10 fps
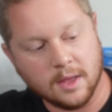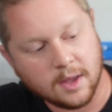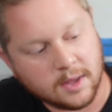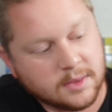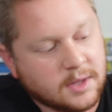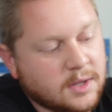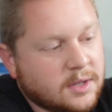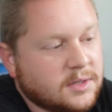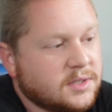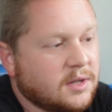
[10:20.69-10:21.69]
And
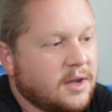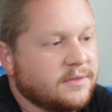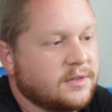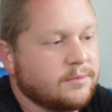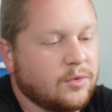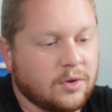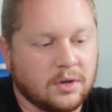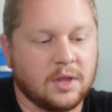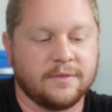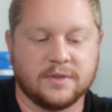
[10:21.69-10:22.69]
then still have some more
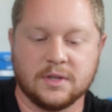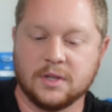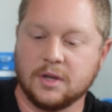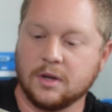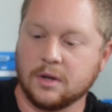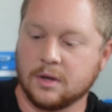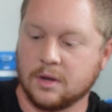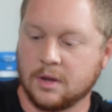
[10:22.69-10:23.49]
left in here.